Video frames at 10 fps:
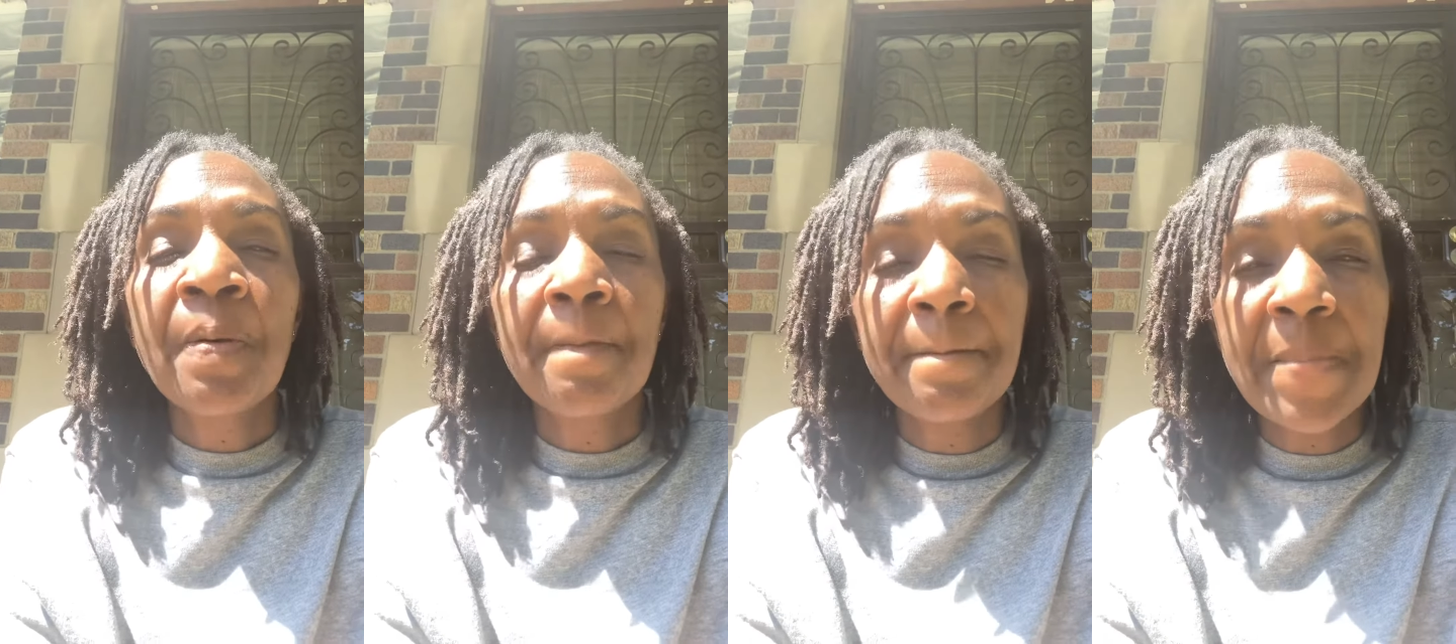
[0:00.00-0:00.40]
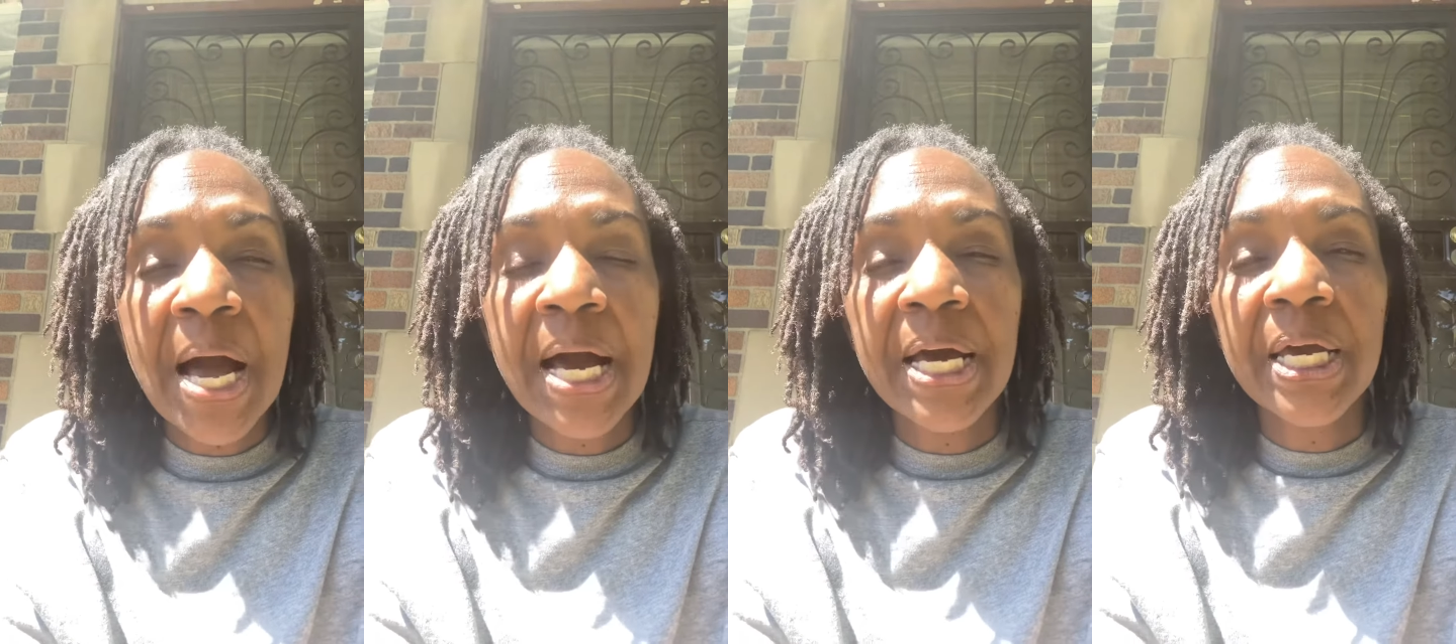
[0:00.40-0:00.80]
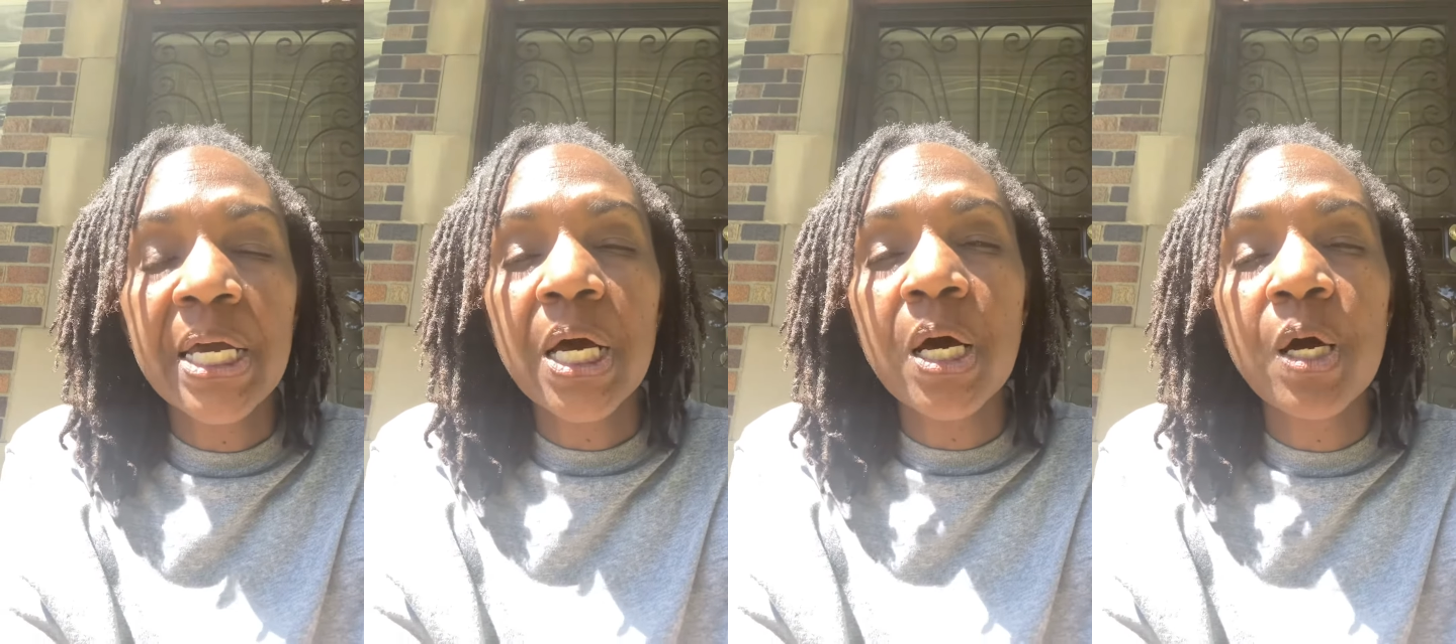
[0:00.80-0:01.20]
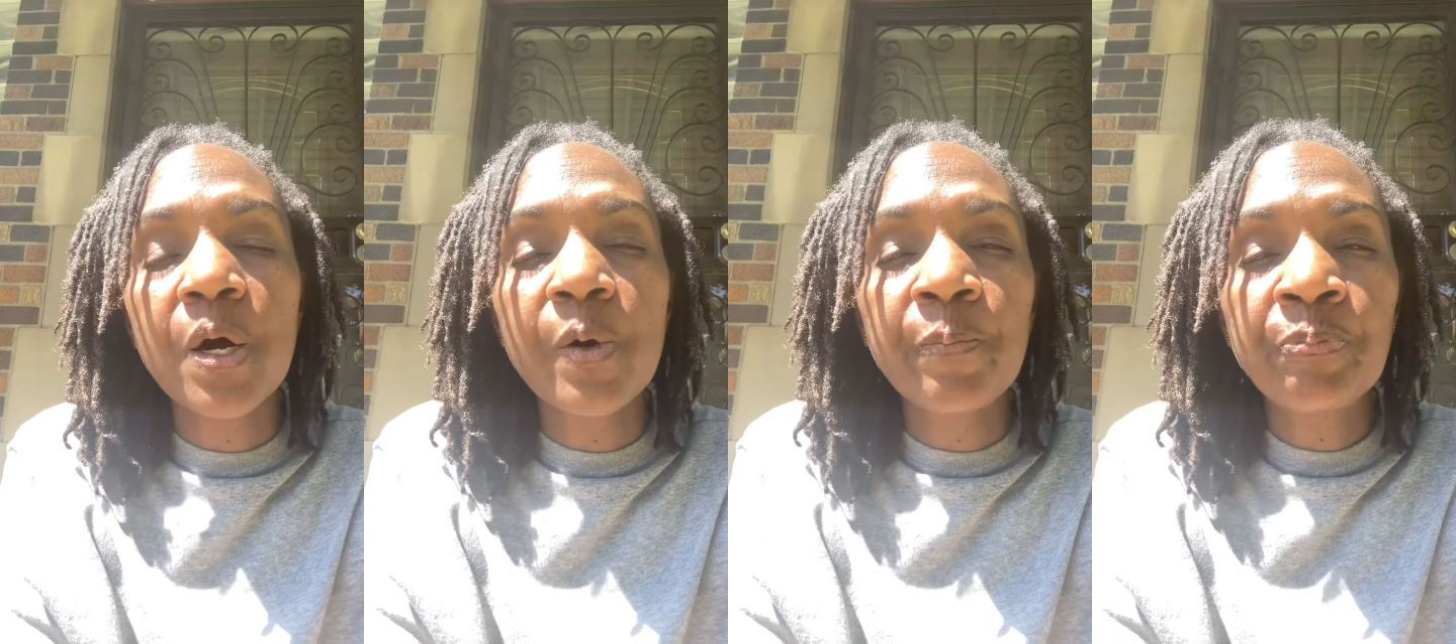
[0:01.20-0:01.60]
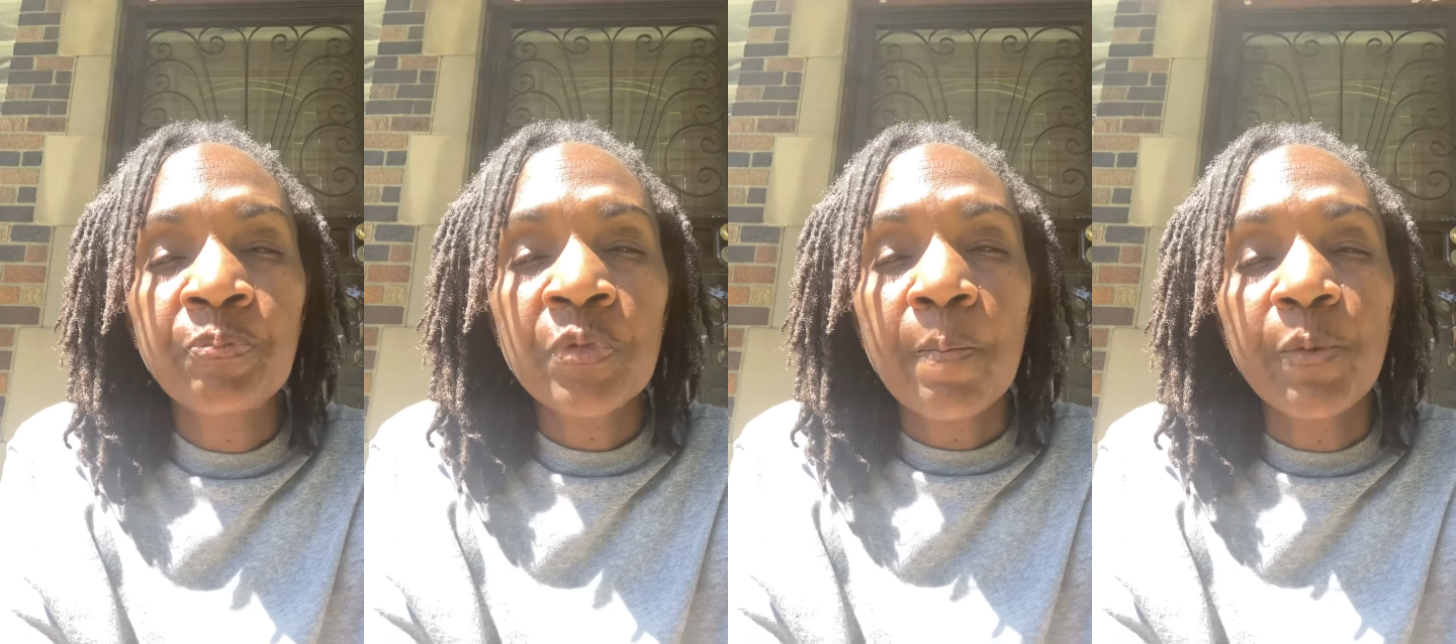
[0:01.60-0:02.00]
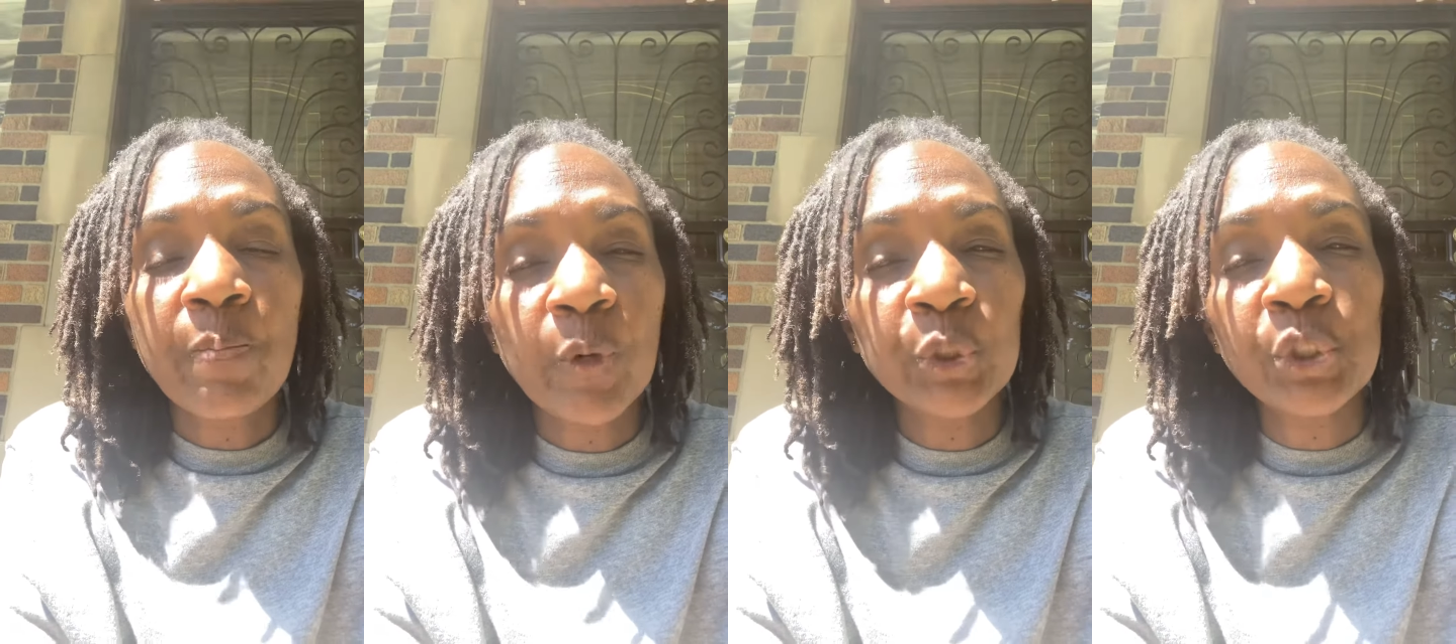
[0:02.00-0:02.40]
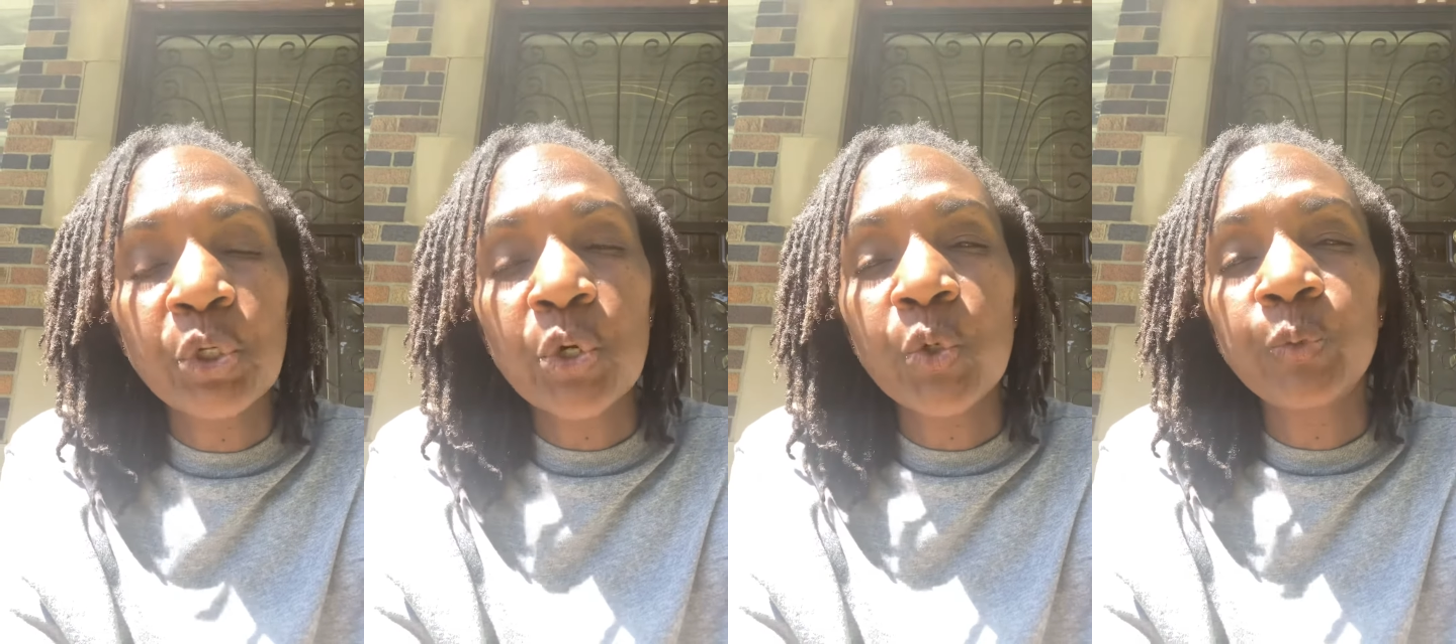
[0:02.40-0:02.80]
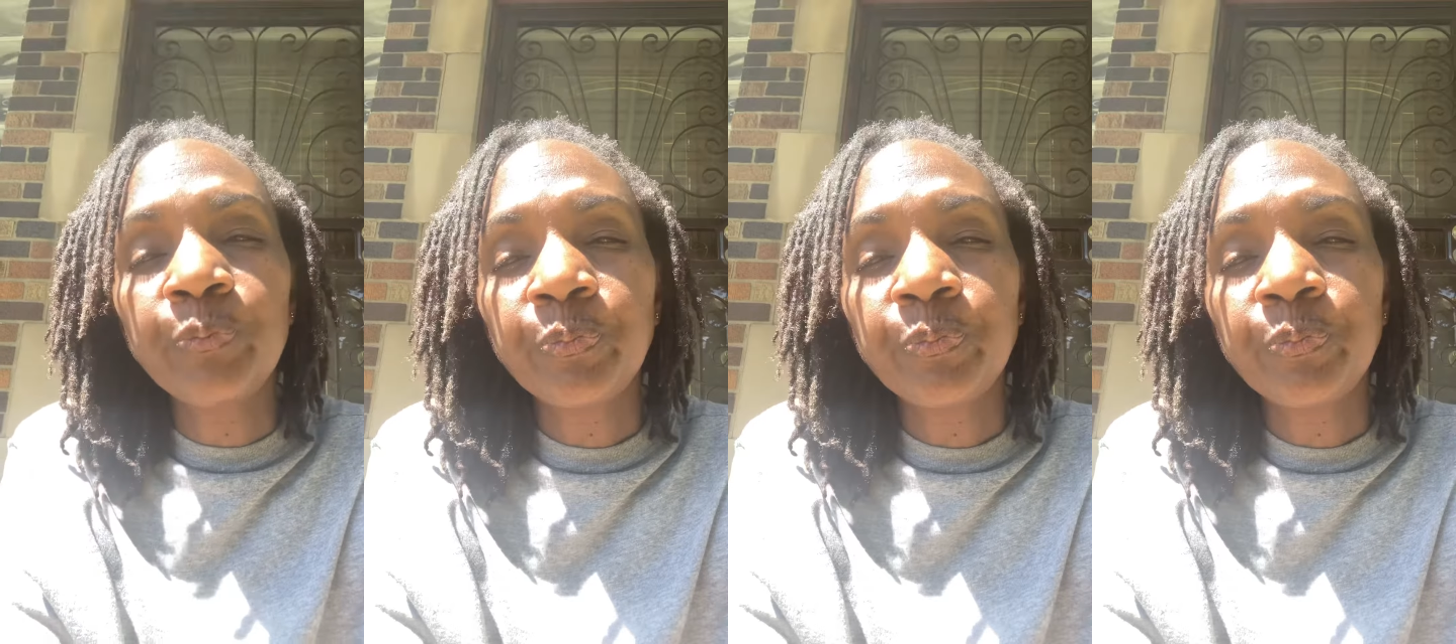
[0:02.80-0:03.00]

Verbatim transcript: my um, promotional